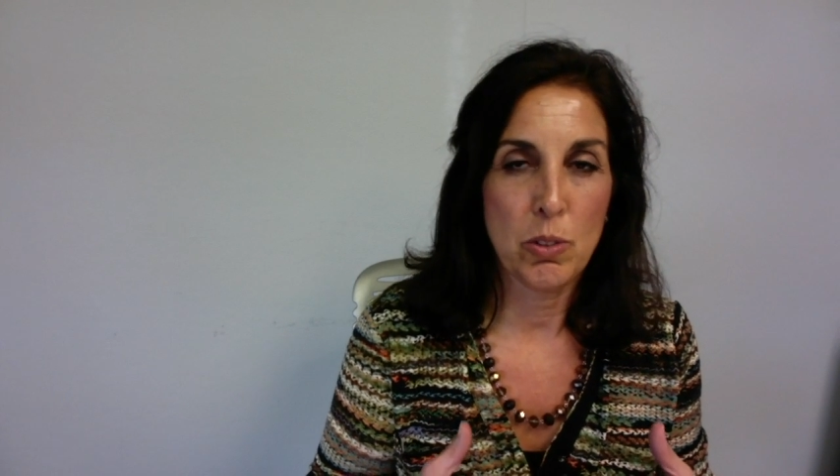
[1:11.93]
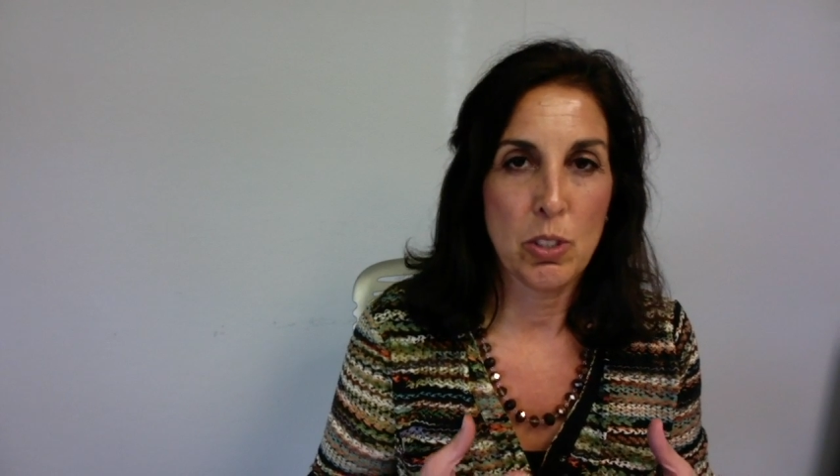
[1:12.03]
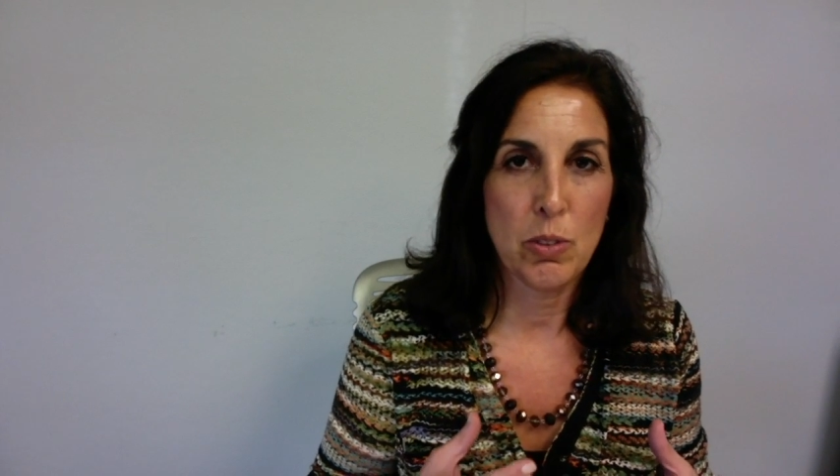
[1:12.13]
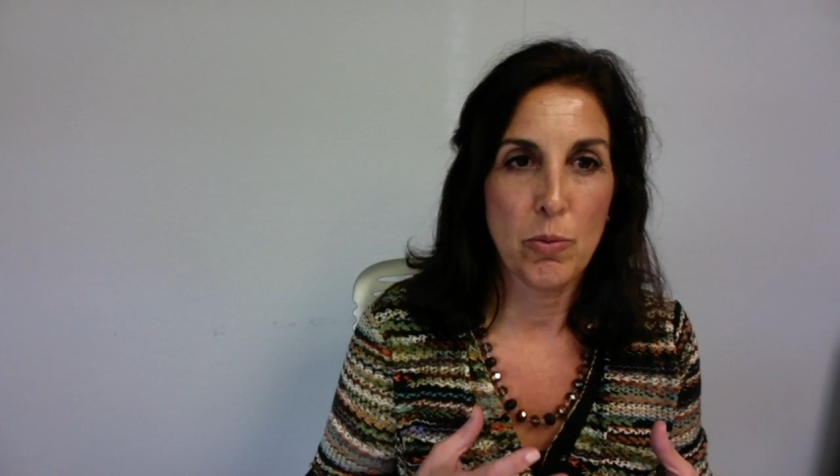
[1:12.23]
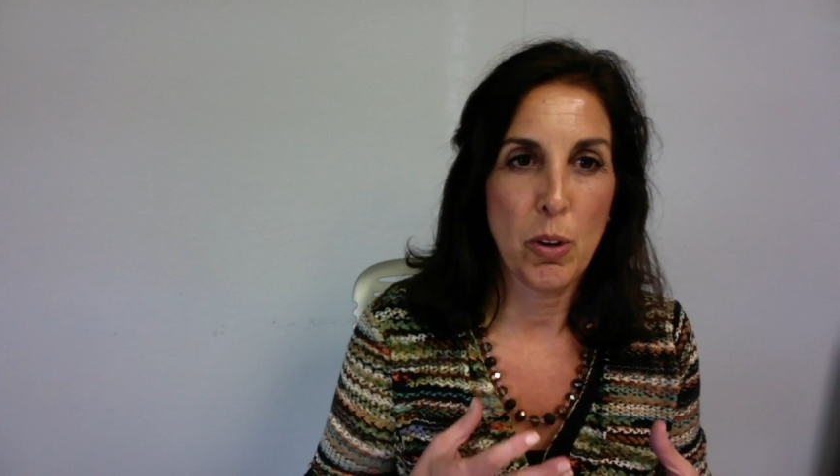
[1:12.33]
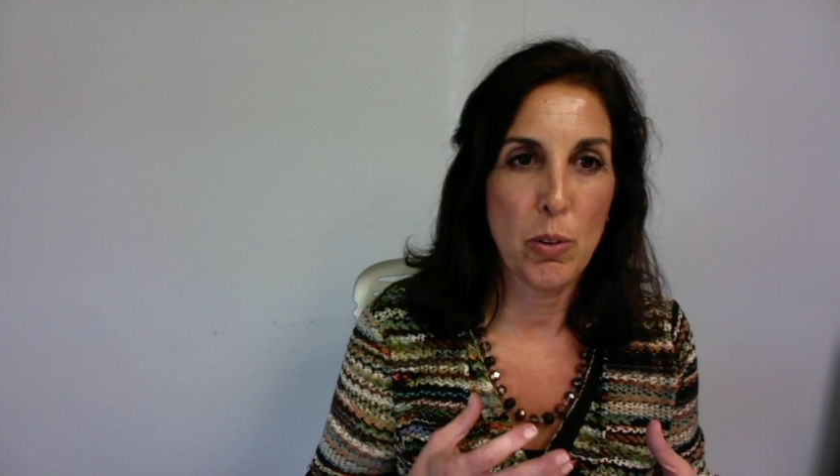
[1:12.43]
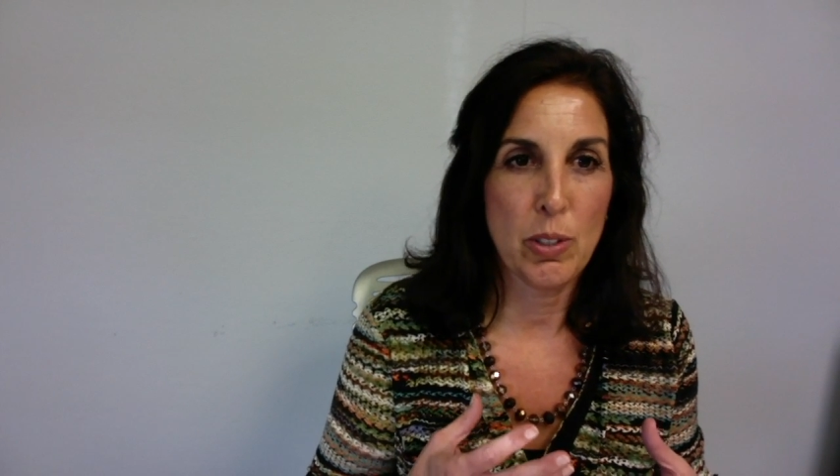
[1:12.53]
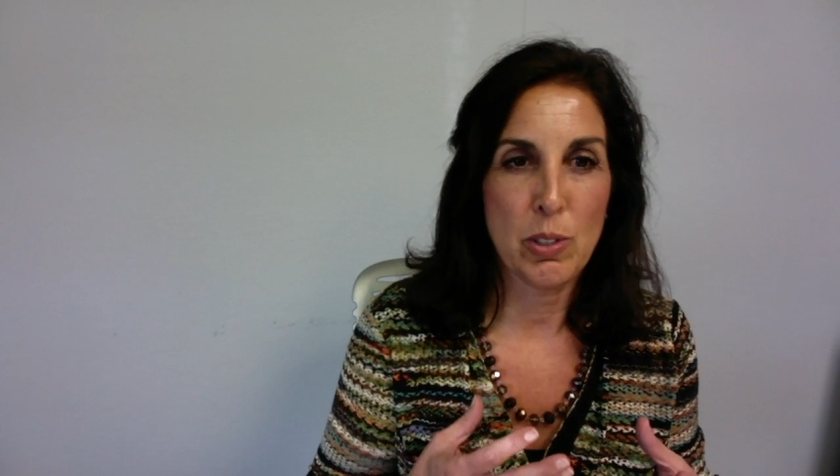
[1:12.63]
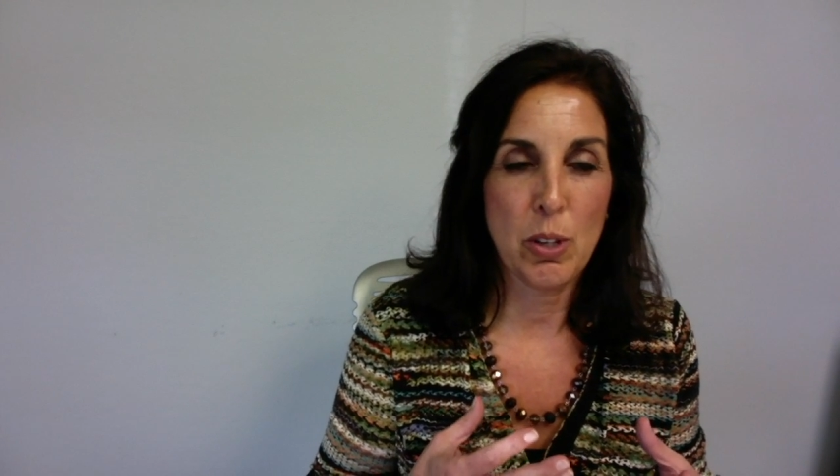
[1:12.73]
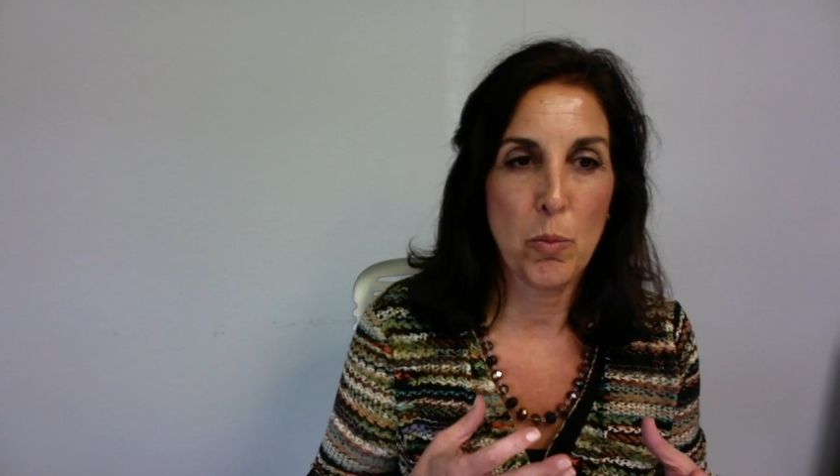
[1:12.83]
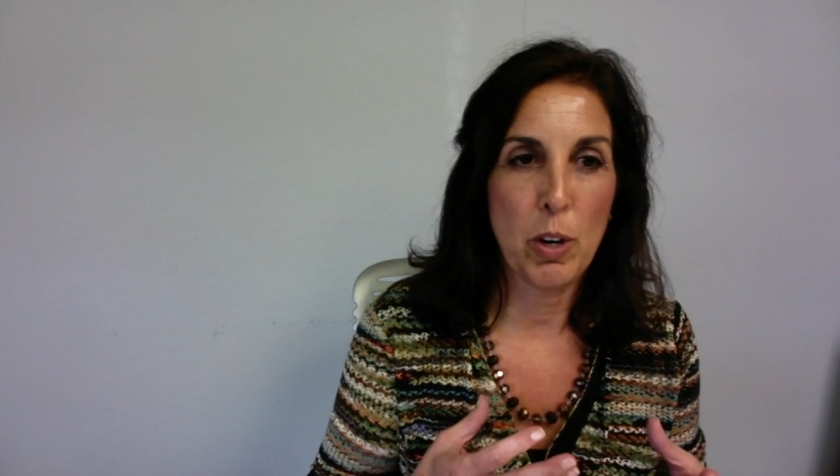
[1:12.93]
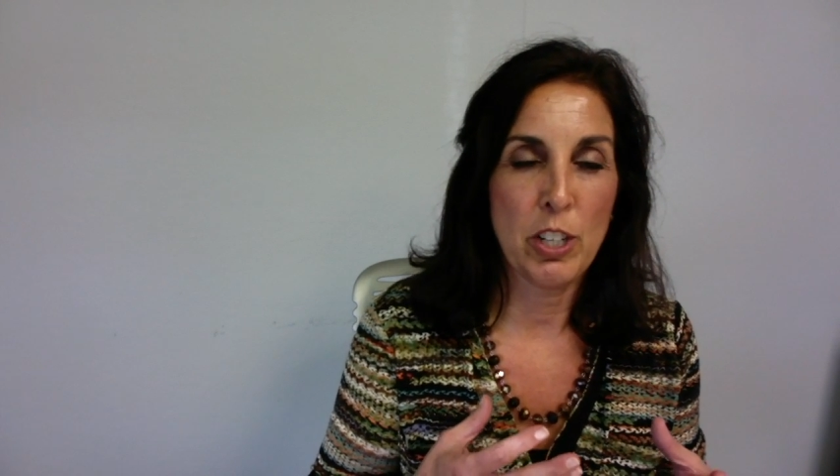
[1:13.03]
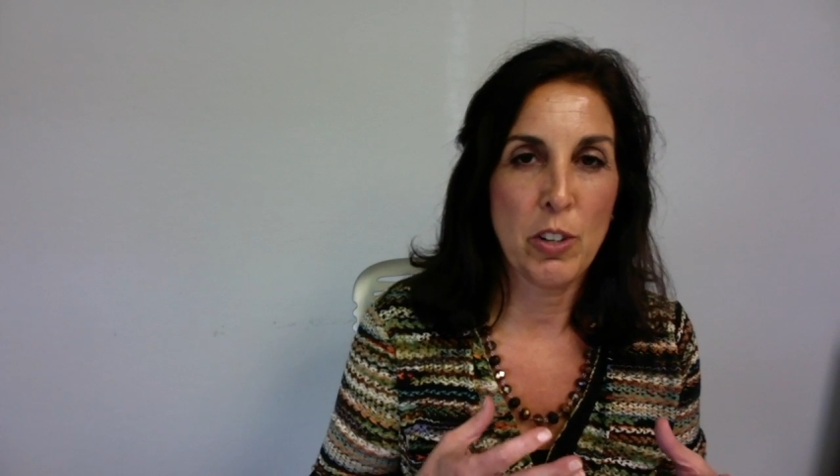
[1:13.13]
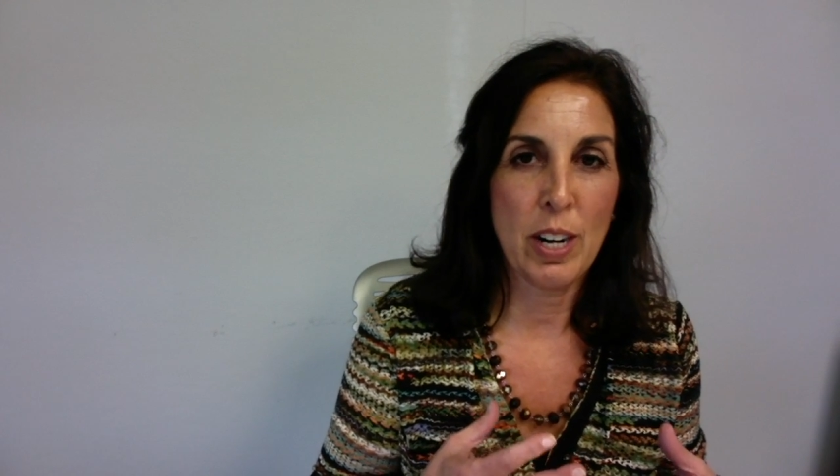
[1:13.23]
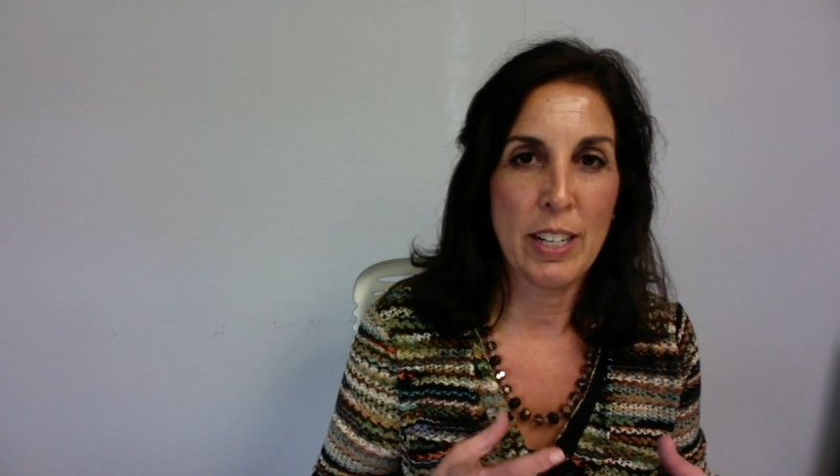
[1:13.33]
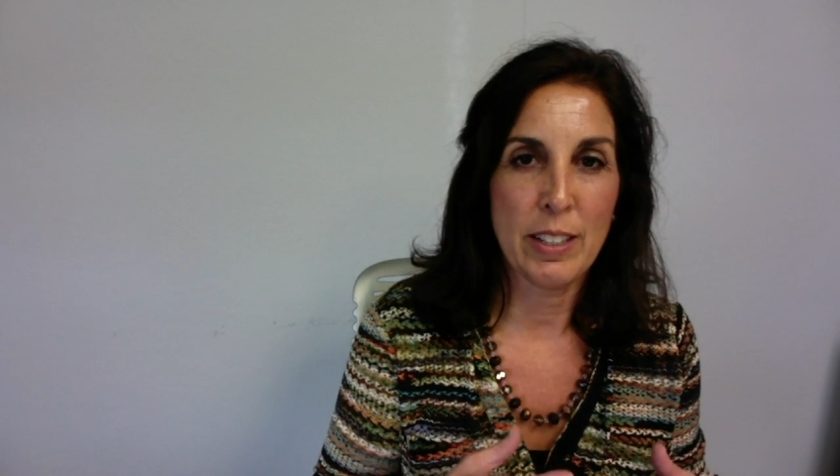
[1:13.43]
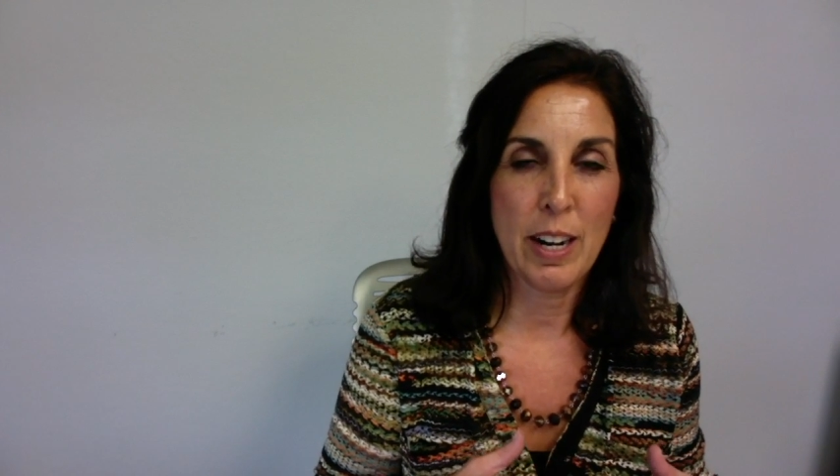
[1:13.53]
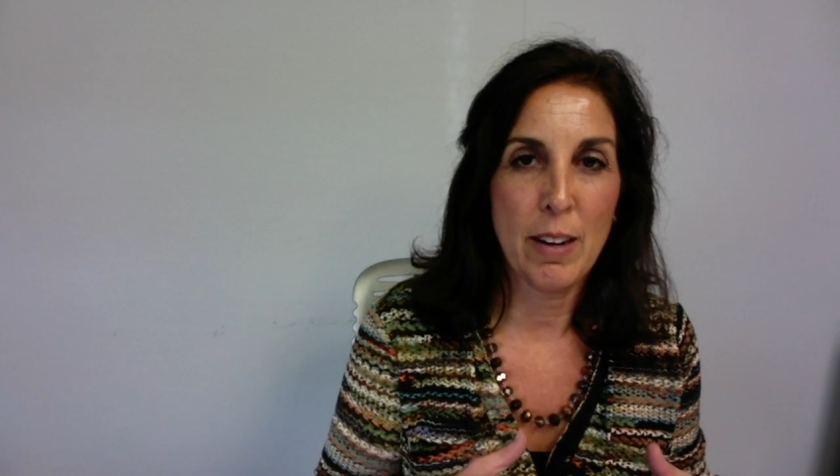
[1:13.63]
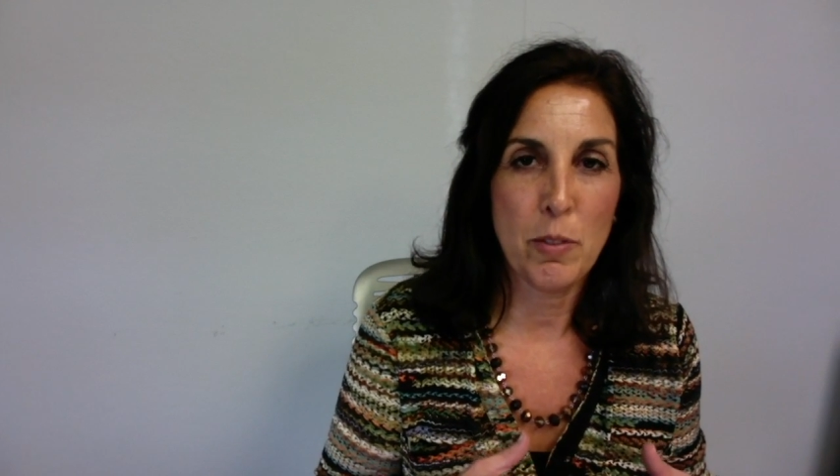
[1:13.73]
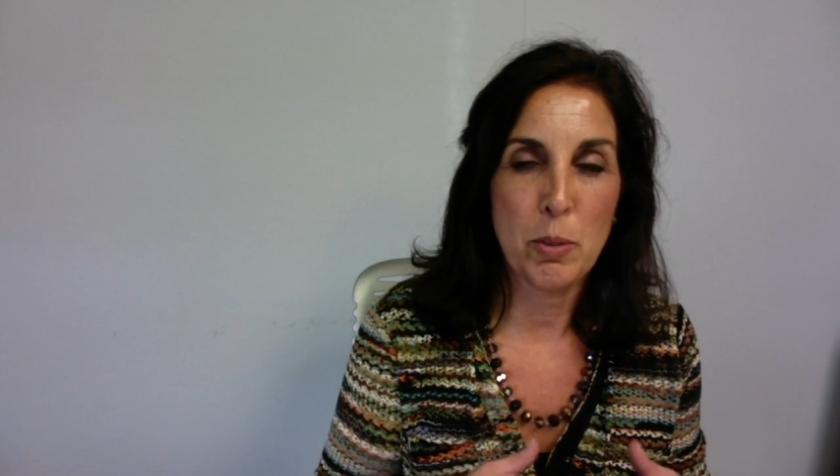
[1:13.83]
to focus on where you're
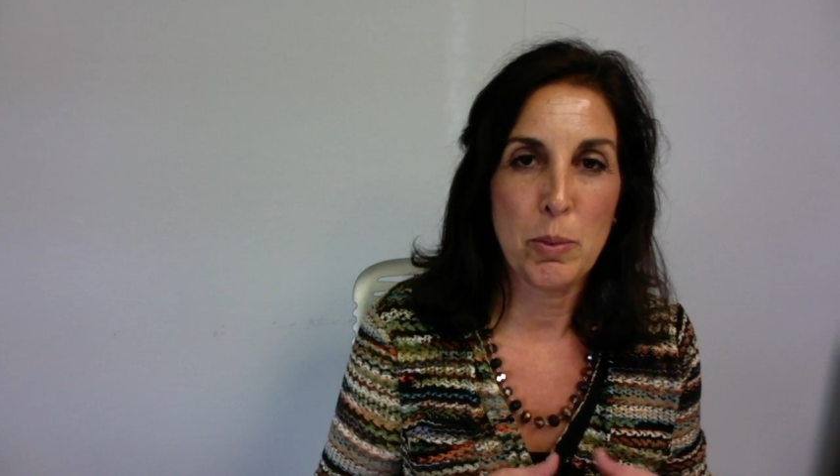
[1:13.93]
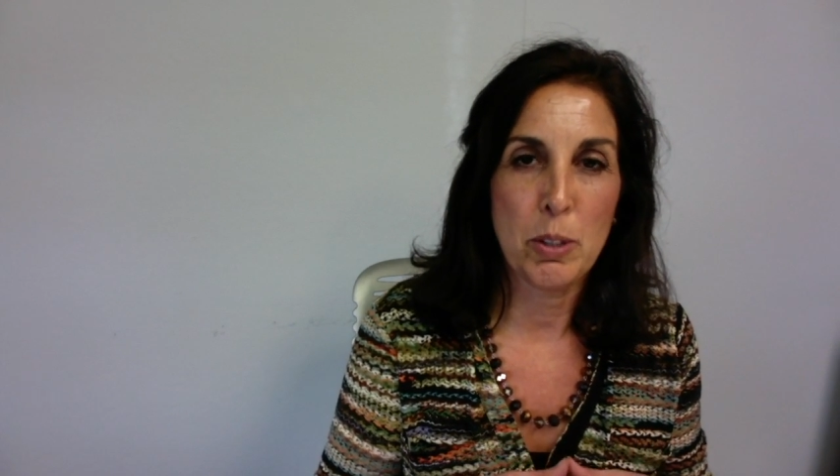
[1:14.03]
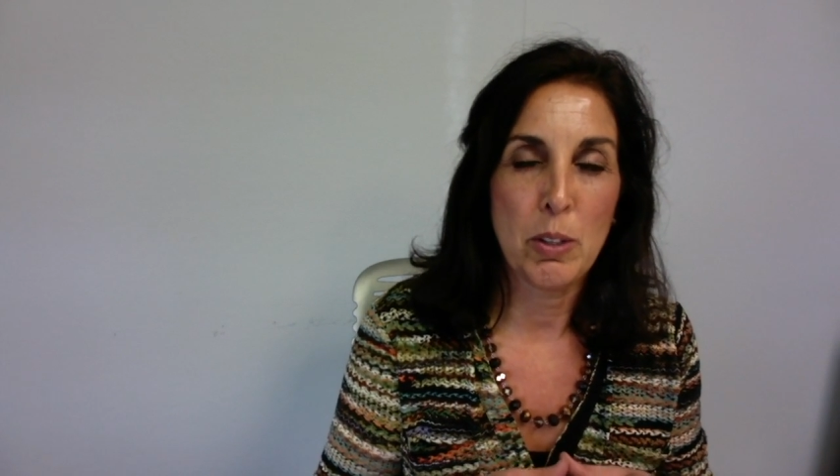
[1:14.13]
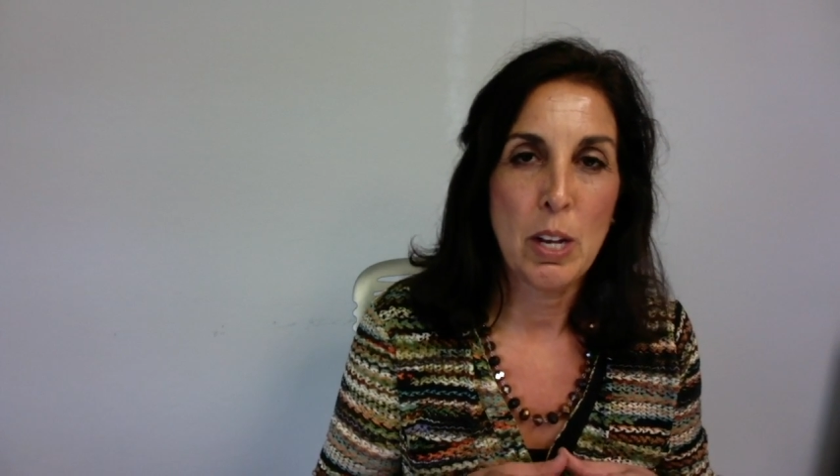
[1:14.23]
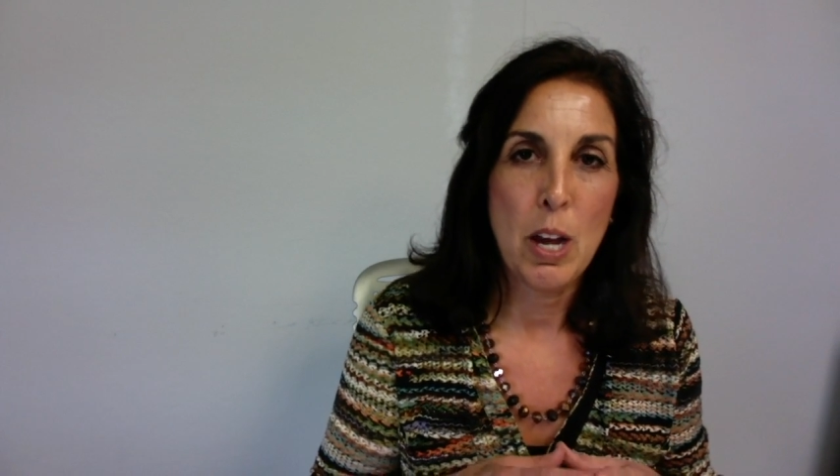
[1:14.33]
uncomfortable,